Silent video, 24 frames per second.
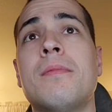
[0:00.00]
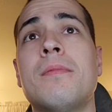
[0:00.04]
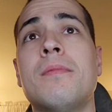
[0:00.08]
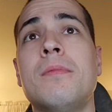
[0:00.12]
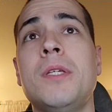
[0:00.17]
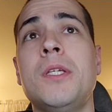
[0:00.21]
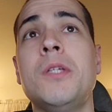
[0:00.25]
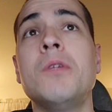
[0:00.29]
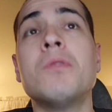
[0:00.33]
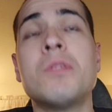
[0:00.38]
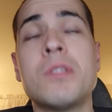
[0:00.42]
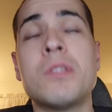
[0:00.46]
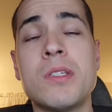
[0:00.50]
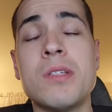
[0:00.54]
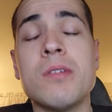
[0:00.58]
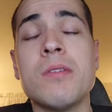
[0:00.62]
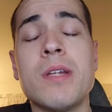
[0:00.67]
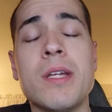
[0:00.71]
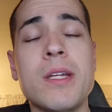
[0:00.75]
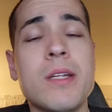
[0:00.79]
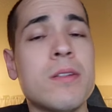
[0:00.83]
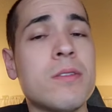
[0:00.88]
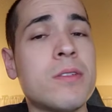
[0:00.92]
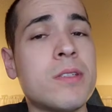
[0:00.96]
you still
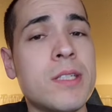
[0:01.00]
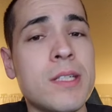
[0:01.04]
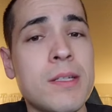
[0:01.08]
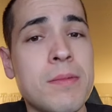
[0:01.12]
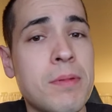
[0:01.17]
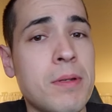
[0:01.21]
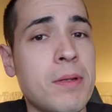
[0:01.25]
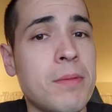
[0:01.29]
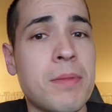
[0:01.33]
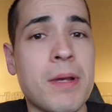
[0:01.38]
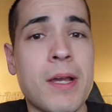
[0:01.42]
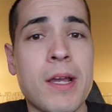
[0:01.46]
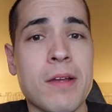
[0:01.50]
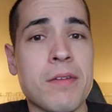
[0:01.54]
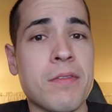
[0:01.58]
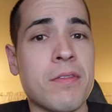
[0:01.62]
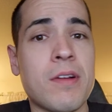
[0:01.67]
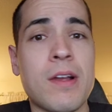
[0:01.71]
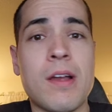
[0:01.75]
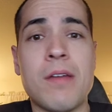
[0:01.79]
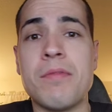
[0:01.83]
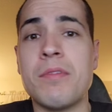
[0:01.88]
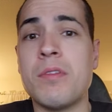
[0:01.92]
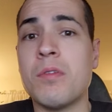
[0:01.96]
get your CP back for
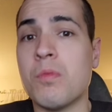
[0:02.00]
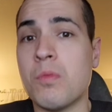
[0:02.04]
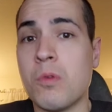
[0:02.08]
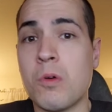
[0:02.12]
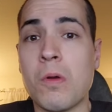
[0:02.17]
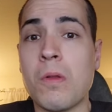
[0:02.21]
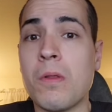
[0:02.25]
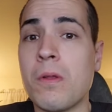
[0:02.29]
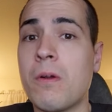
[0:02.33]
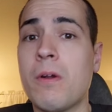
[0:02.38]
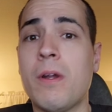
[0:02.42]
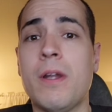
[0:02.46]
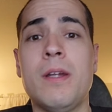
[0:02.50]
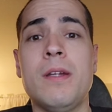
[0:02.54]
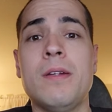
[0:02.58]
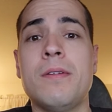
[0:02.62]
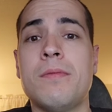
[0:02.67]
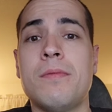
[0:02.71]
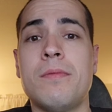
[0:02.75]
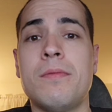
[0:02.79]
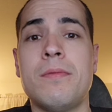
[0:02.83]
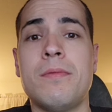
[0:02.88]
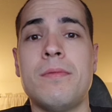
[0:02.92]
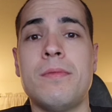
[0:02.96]
having the Warlord in.
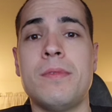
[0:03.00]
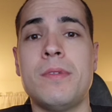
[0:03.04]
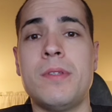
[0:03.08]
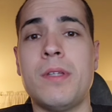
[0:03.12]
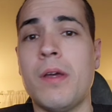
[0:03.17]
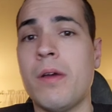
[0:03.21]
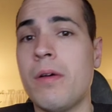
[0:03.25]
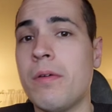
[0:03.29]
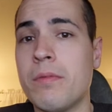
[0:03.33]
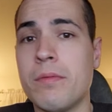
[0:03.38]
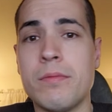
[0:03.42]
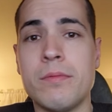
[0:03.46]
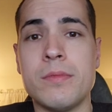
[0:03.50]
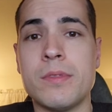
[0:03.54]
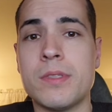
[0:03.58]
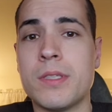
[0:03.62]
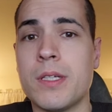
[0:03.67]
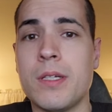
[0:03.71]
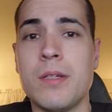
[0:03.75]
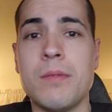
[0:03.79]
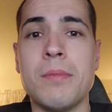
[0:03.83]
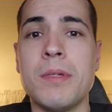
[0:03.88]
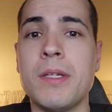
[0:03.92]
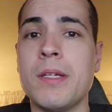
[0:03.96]
So it's
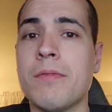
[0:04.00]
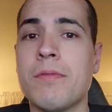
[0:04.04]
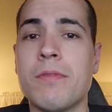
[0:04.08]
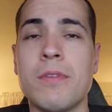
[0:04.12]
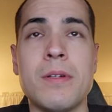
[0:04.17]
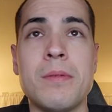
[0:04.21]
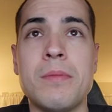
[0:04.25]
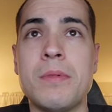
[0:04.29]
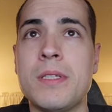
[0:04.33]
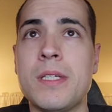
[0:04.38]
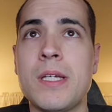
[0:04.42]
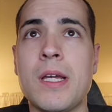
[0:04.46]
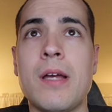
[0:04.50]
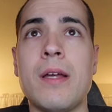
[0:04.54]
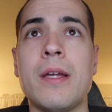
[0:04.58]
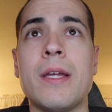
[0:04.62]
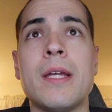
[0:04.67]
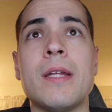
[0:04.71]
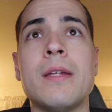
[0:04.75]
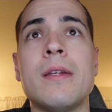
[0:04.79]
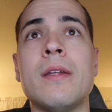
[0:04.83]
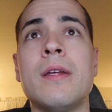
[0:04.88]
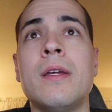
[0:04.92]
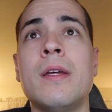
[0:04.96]
going to be a free
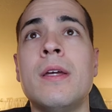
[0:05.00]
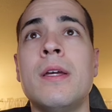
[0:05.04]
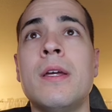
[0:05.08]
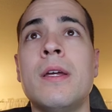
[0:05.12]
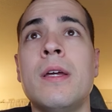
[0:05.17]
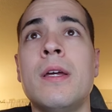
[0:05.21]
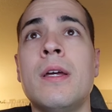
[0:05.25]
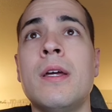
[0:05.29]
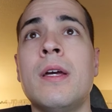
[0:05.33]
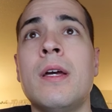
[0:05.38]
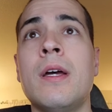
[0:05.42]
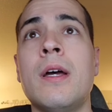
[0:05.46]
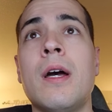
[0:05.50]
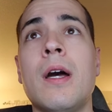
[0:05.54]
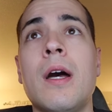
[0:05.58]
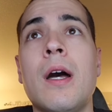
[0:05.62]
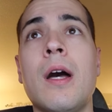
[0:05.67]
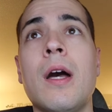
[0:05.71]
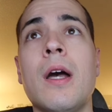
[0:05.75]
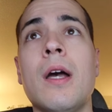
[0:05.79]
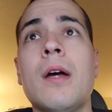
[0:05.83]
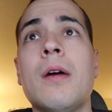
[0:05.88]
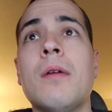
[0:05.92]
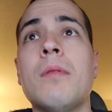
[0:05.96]
battalion.
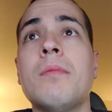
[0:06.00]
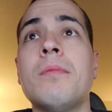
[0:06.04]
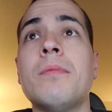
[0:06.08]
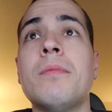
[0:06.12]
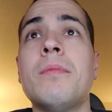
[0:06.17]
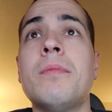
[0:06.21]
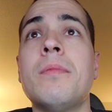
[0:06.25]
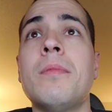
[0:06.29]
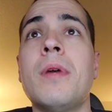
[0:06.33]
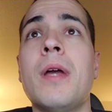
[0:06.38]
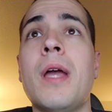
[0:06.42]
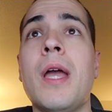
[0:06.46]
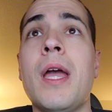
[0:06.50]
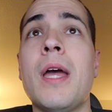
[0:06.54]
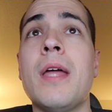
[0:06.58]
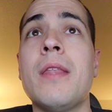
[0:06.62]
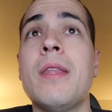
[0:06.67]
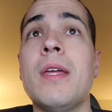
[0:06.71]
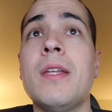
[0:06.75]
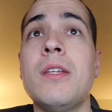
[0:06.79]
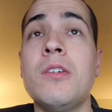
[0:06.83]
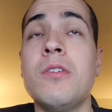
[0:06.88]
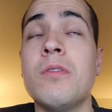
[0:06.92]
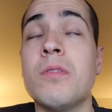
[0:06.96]
And
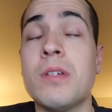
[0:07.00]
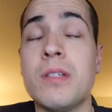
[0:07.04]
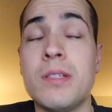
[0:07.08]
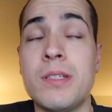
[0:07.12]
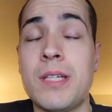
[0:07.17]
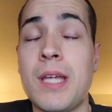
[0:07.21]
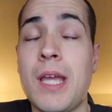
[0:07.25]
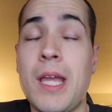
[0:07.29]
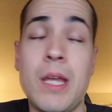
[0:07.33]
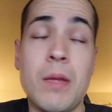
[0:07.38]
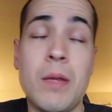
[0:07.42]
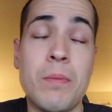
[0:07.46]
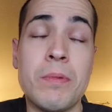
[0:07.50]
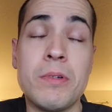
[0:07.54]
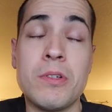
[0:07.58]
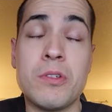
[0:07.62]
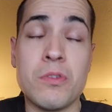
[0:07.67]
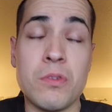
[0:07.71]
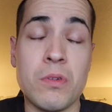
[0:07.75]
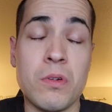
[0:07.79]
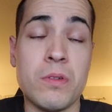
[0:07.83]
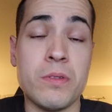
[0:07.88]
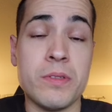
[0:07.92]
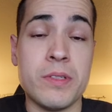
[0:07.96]
then you could take
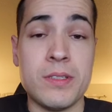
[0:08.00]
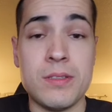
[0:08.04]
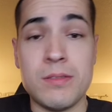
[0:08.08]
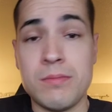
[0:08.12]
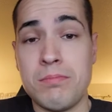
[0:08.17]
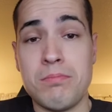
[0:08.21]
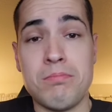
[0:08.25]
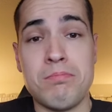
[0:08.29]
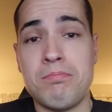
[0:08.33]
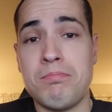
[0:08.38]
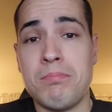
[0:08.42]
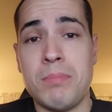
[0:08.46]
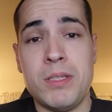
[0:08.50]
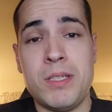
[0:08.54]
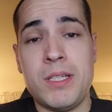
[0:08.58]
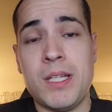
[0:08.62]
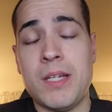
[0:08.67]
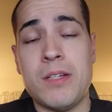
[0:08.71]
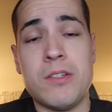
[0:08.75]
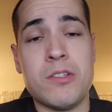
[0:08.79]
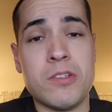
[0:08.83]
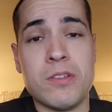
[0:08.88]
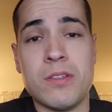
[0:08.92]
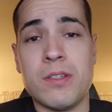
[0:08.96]
patrols and
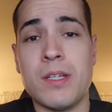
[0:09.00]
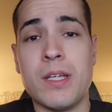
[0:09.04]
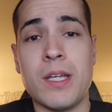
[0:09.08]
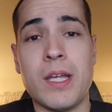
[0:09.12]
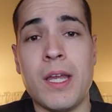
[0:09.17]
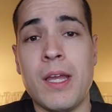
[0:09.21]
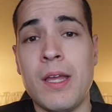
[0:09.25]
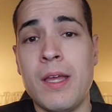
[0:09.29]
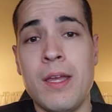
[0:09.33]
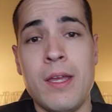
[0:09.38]
potentially